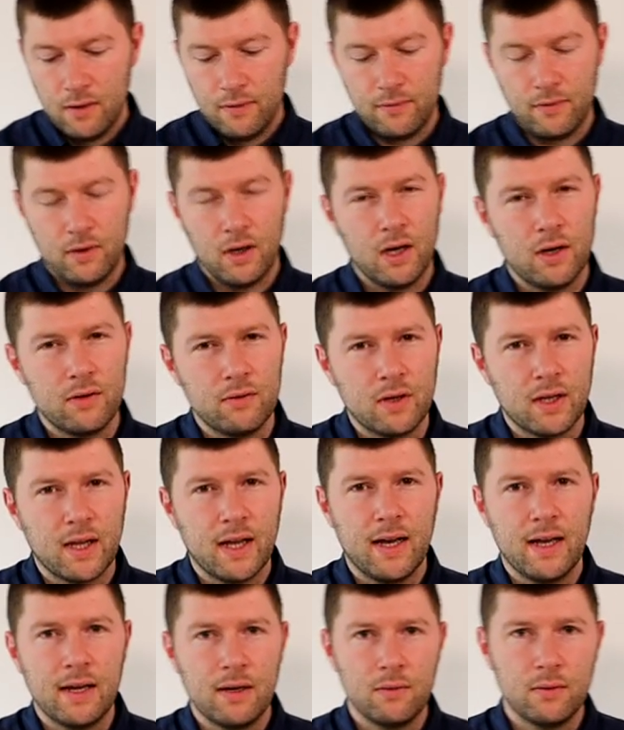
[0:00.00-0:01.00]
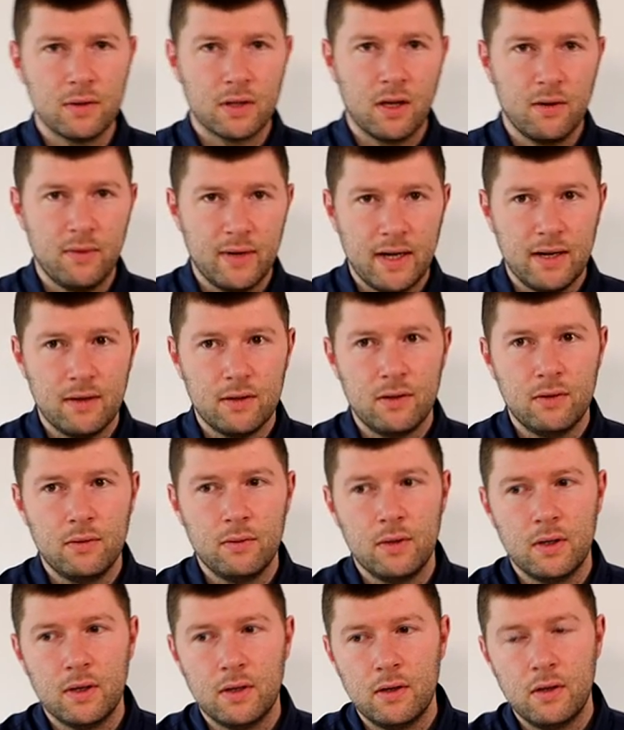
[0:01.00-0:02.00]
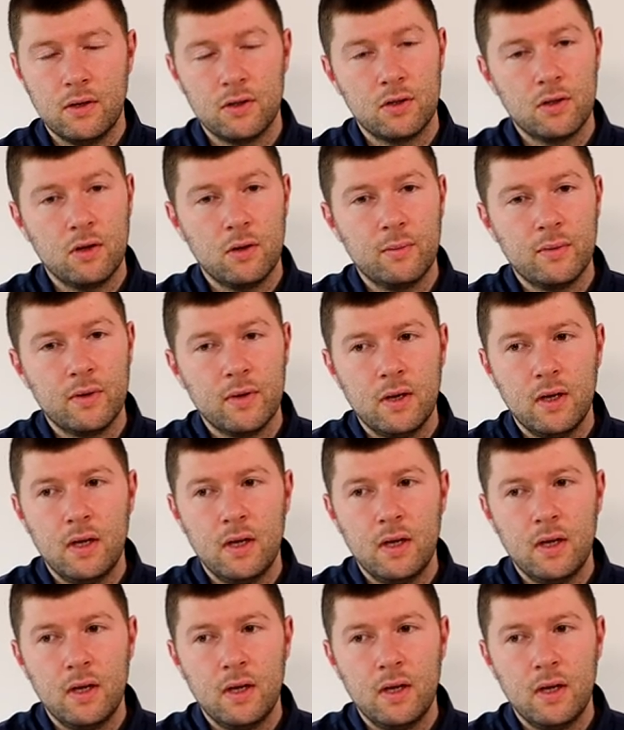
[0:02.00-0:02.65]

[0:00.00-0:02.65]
for 100 candles going out to a, a shop.